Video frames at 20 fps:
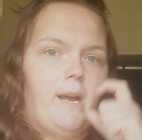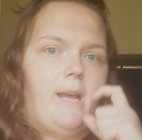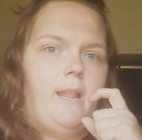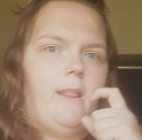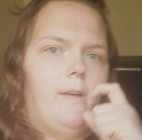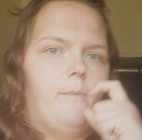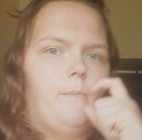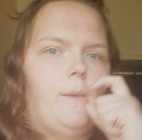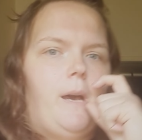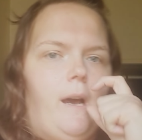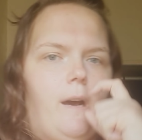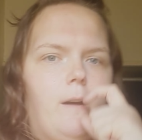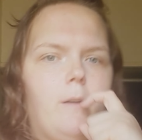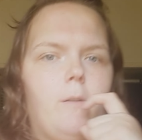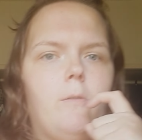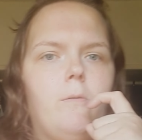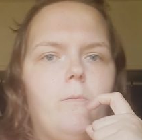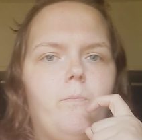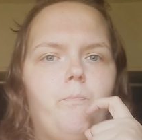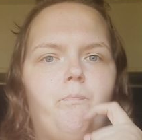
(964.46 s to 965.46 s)
them
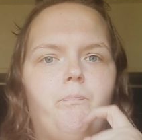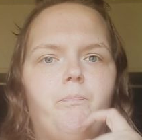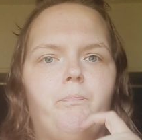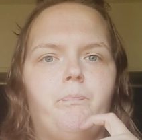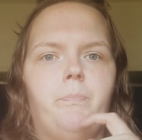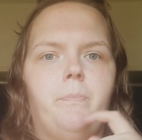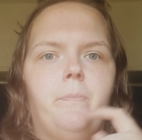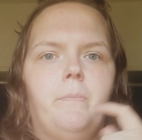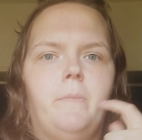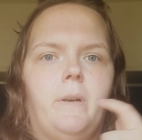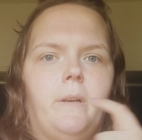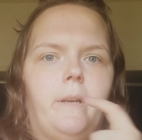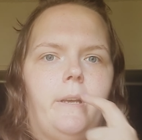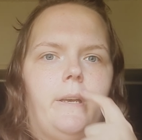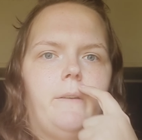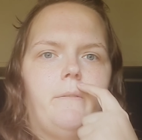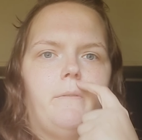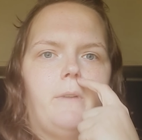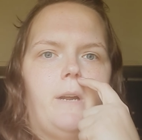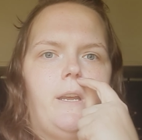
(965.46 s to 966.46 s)
out,
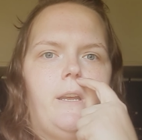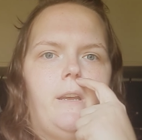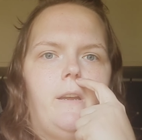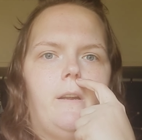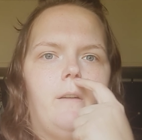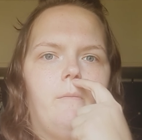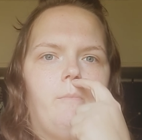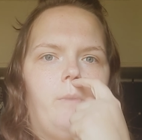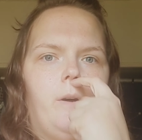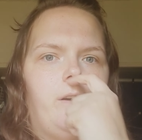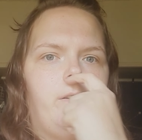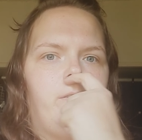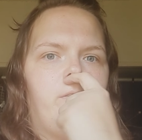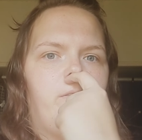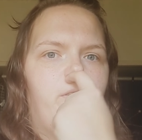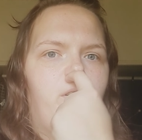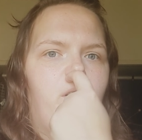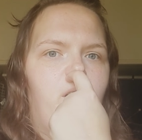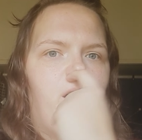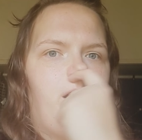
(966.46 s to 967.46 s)
get right here above,
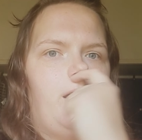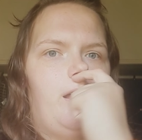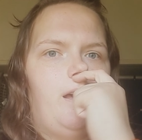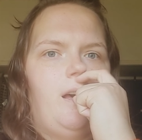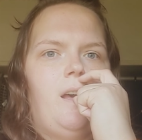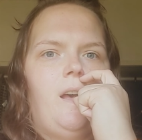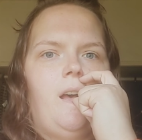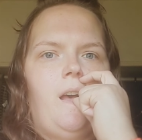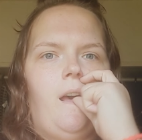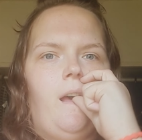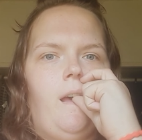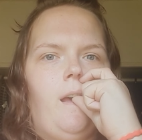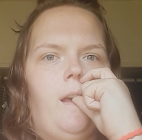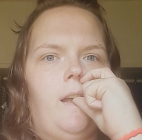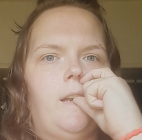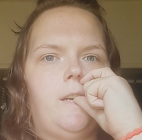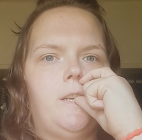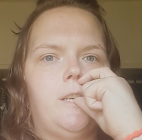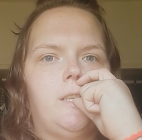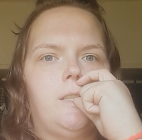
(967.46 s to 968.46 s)

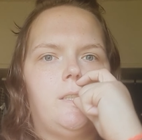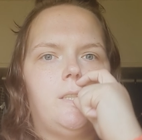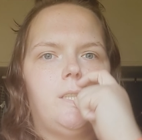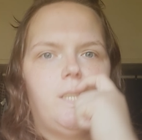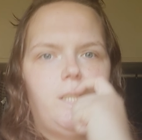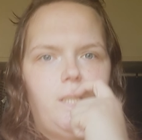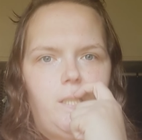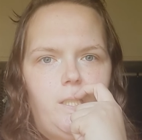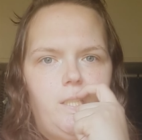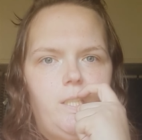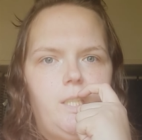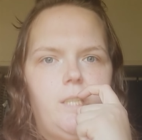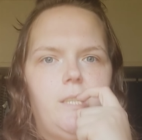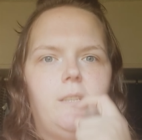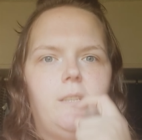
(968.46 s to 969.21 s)
and just, and